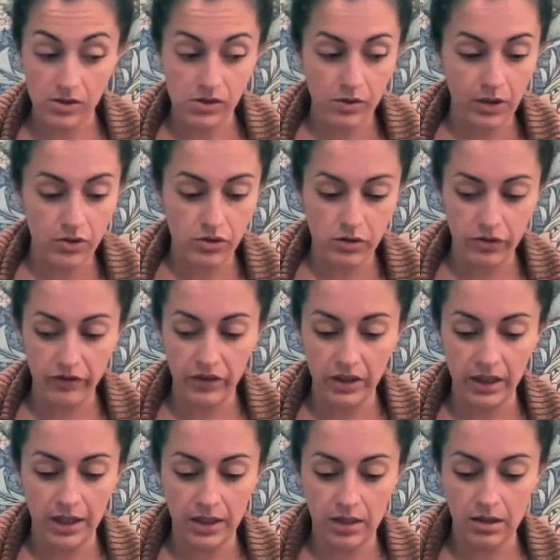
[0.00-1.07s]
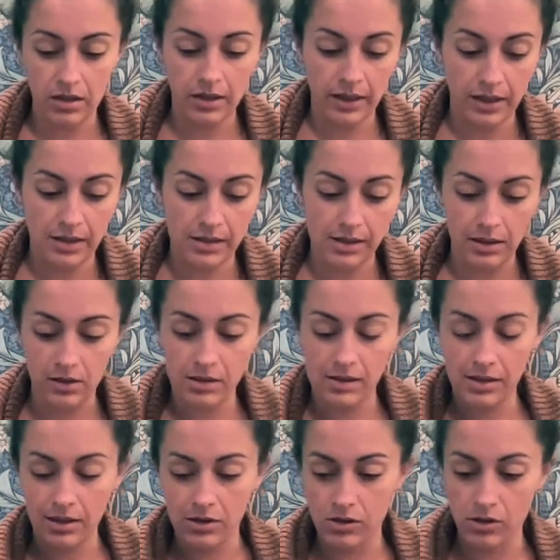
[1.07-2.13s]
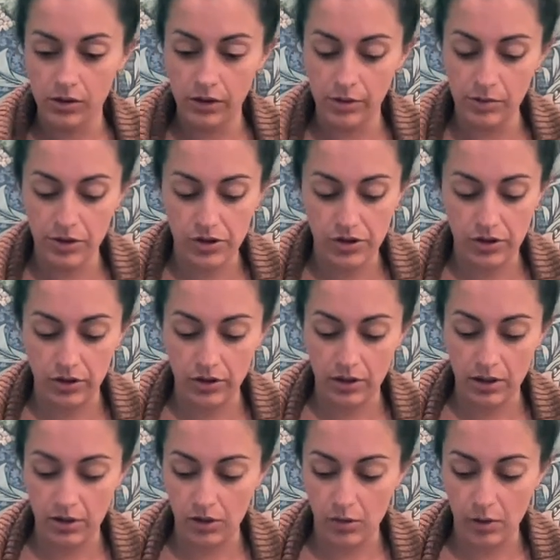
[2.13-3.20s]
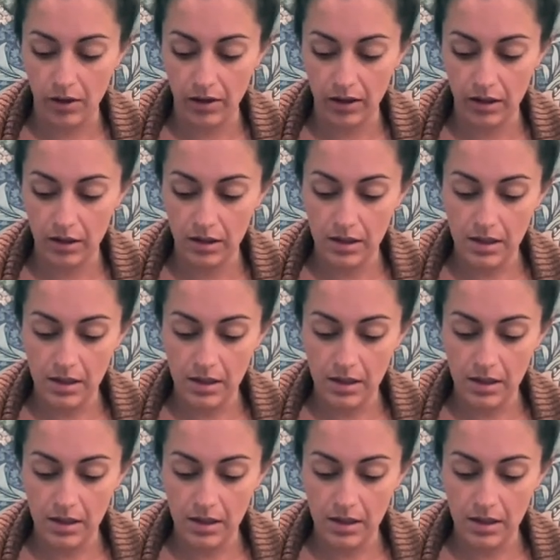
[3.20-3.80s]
So I do feel like I said, it's like slowly but surely on your way there.